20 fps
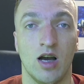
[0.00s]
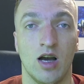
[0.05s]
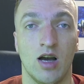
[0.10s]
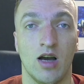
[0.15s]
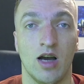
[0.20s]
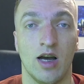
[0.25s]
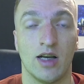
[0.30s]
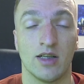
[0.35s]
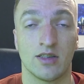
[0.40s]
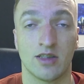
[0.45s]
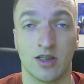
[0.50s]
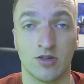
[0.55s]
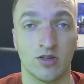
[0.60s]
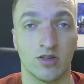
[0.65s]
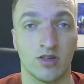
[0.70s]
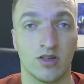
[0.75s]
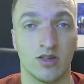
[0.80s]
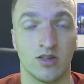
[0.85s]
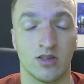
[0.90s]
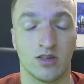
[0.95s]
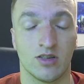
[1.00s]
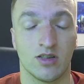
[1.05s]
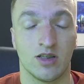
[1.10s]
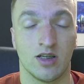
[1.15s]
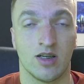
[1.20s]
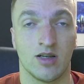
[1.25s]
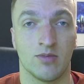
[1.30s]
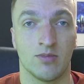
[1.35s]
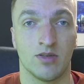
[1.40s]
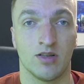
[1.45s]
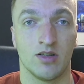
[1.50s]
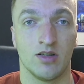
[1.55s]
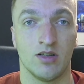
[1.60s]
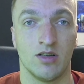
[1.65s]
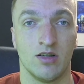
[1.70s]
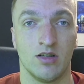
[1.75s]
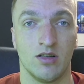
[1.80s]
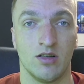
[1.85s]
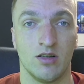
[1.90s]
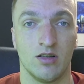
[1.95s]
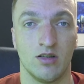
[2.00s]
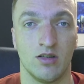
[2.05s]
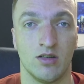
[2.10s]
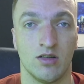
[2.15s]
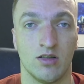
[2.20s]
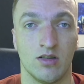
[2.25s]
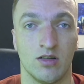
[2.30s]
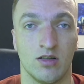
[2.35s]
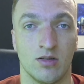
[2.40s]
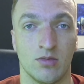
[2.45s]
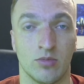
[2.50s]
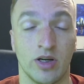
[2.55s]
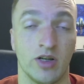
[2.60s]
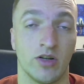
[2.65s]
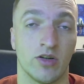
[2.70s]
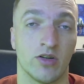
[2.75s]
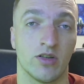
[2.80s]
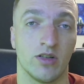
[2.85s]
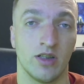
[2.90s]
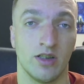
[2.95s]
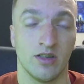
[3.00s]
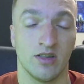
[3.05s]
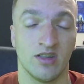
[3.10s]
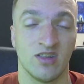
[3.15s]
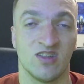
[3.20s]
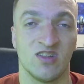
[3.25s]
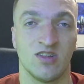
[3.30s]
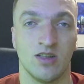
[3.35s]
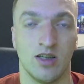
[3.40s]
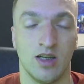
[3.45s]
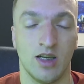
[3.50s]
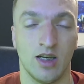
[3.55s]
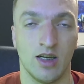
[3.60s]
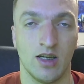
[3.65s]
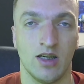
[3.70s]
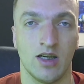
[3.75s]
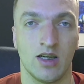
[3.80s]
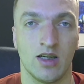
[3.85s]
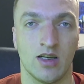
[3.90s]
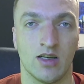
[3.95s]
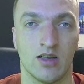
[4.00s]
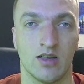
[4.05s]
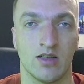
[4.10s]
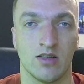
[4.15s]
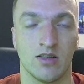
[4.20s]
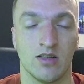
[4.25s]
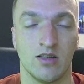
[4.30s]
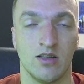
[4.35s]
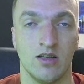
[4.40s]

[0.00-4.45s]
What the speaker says: I scheduled this exam bright and early today, and